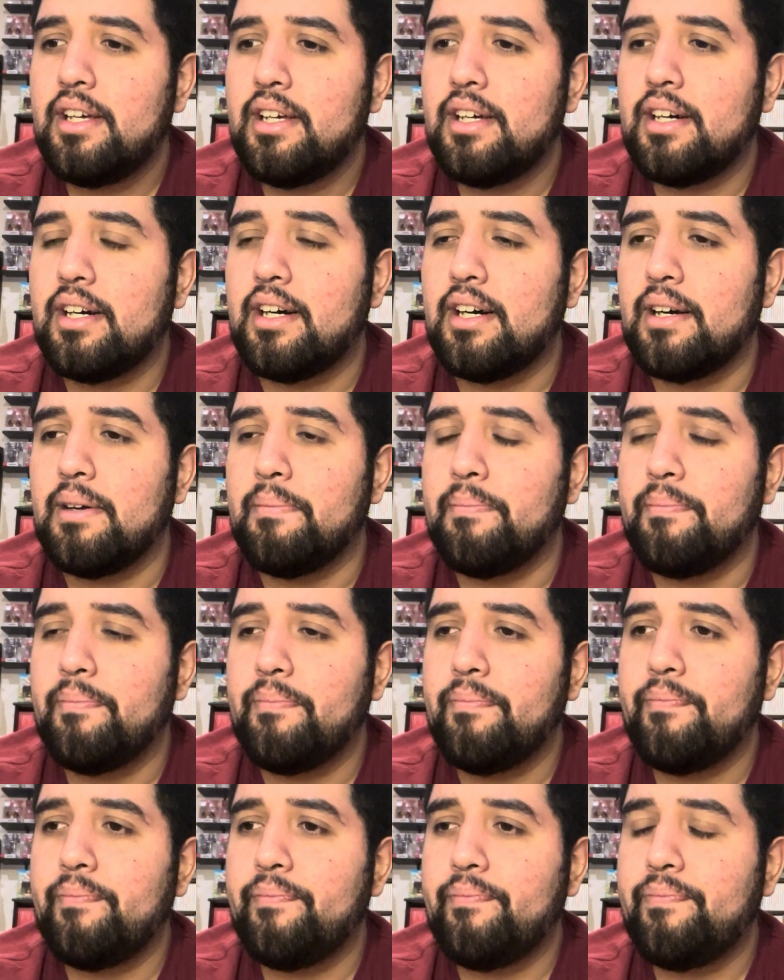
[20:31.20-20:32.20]
Um,
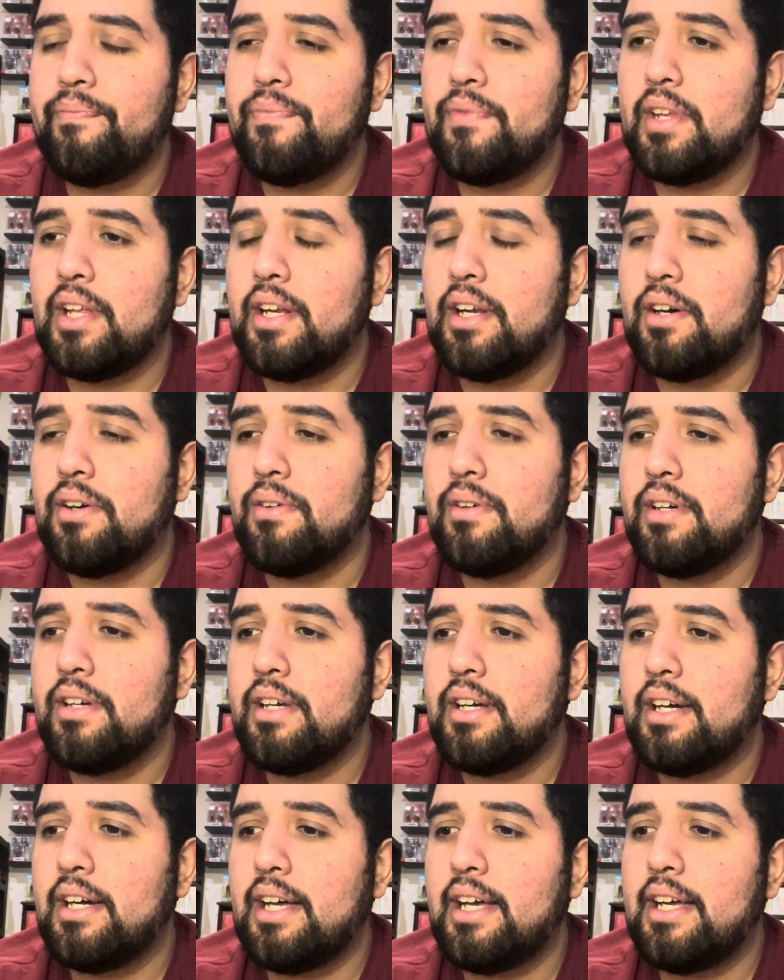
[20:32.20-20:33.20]
you know,
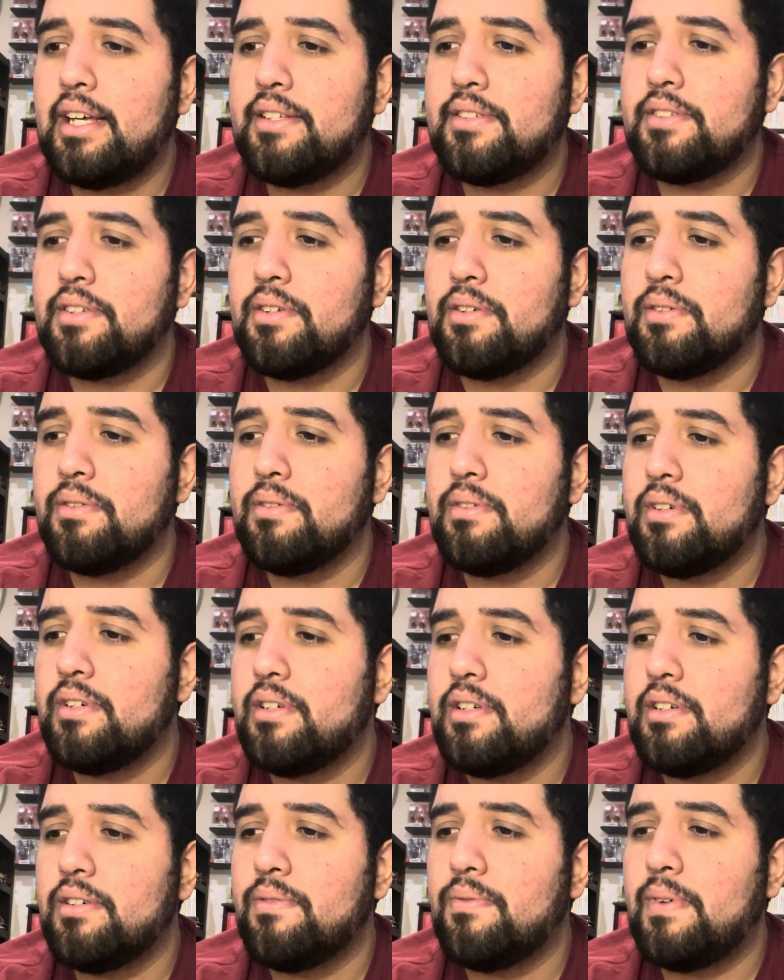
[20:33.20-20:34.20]
so
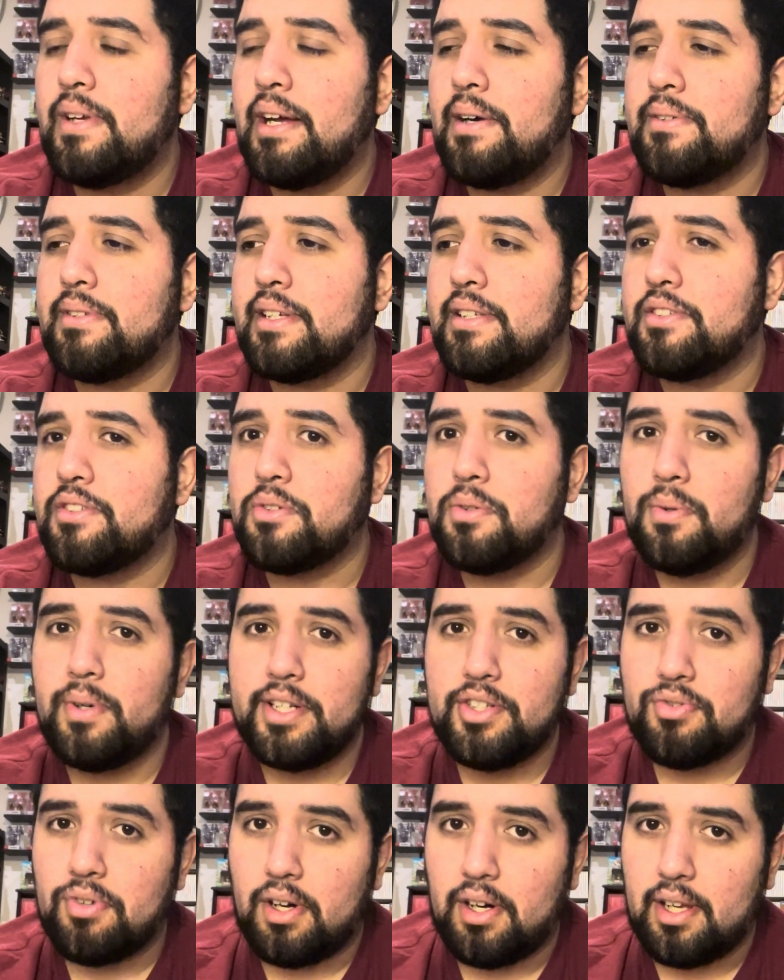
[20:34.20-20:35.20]
when I was at school, I
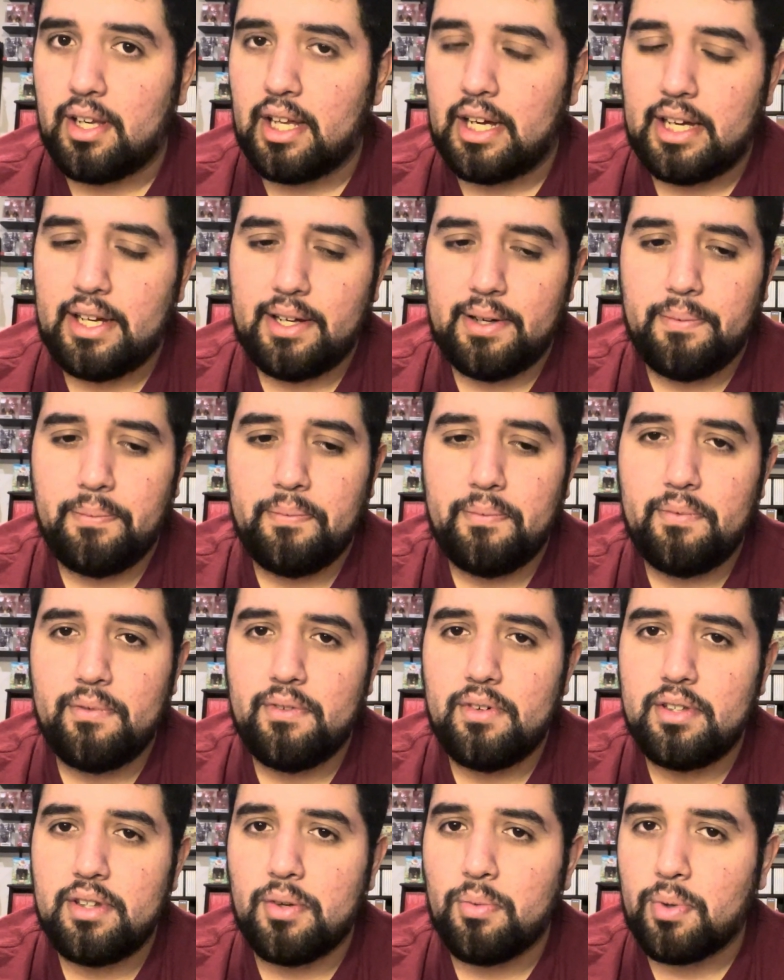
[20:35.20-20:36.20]
draw a lot.
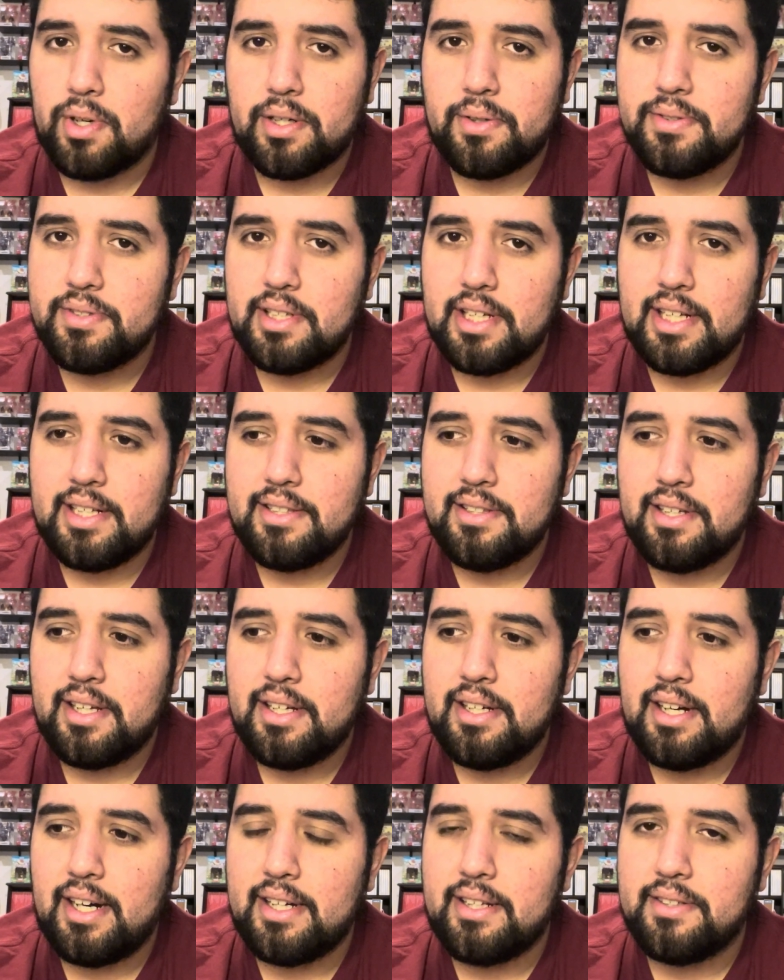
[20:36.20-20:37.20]
The work was
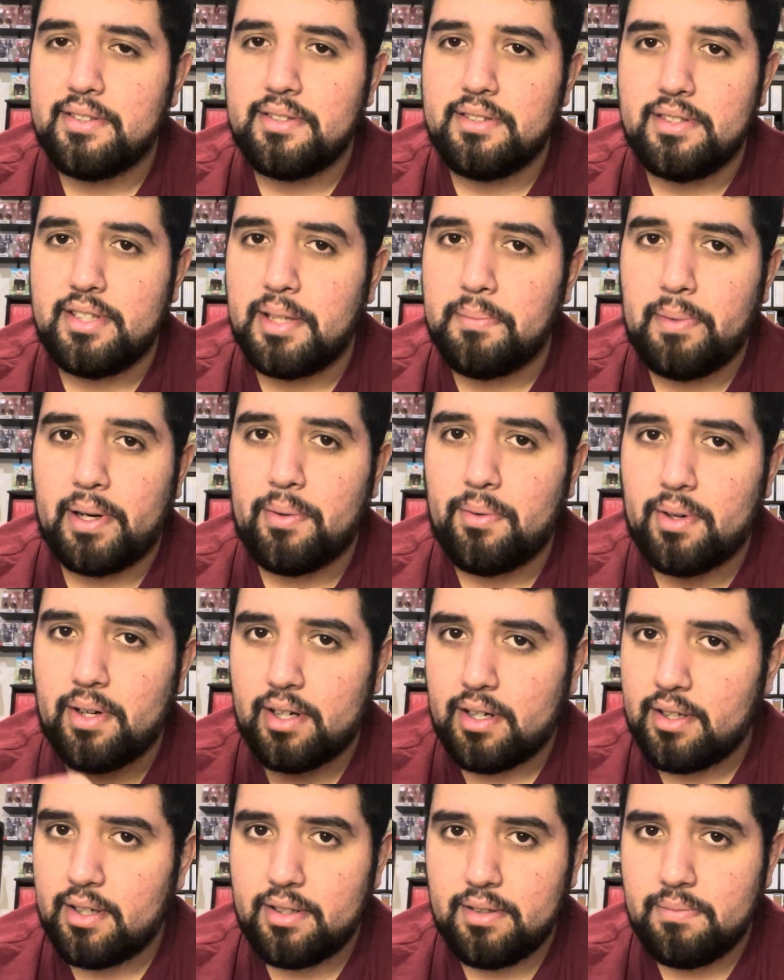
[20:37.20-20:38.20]
easy. I just did my
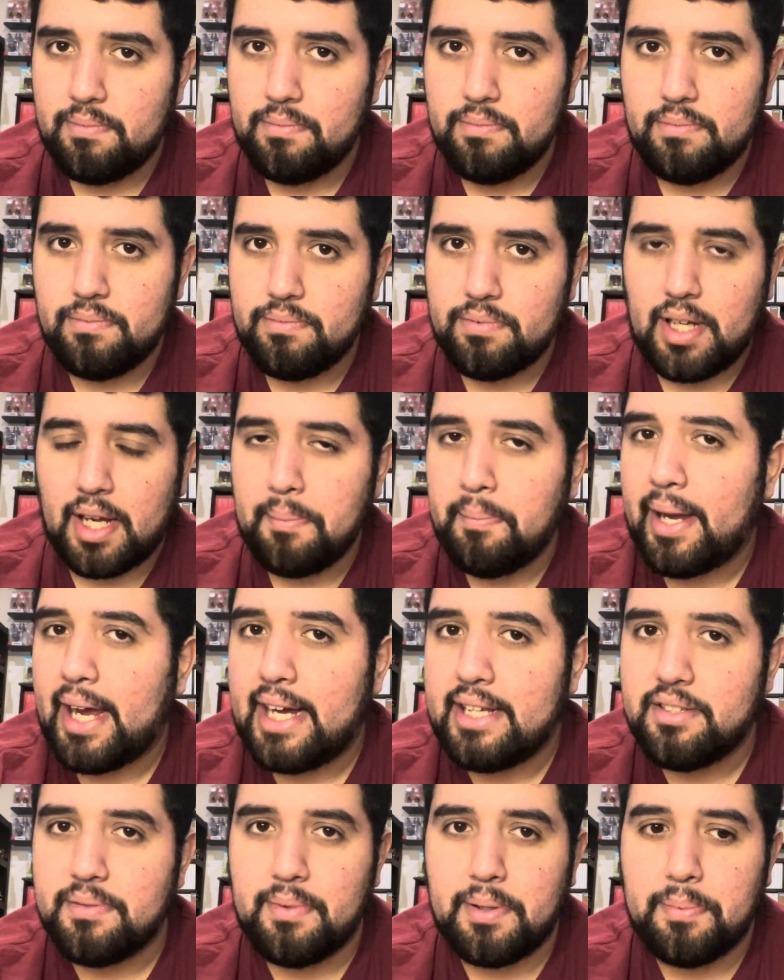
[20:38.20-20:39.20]
work, kept my
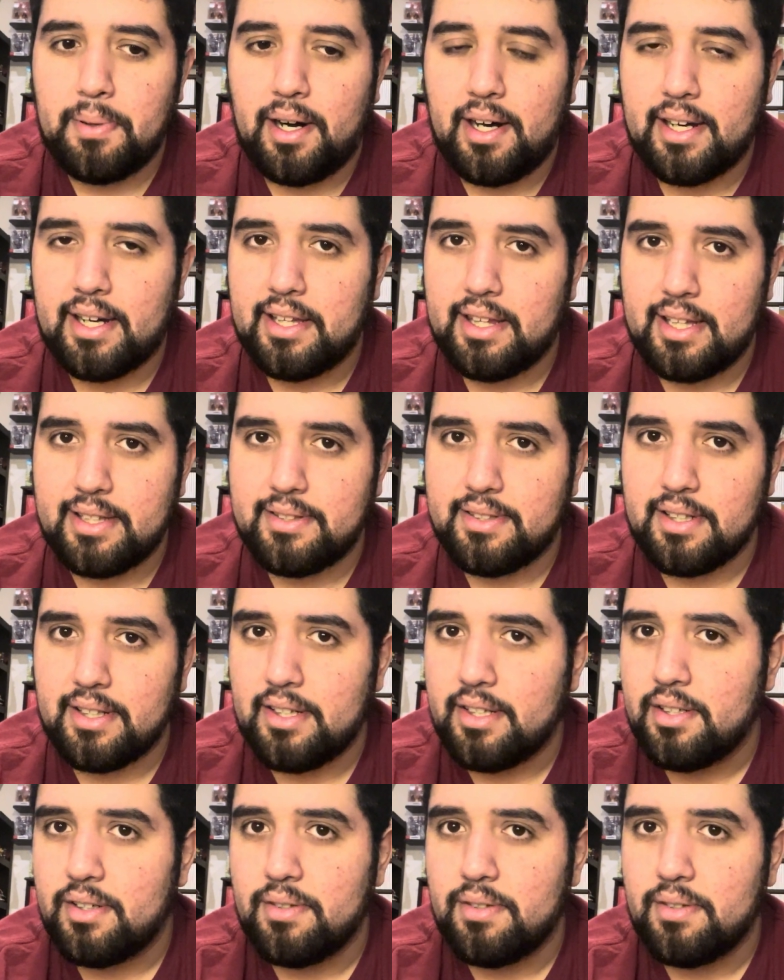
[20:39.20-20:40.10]
hands in my pocket. That's it.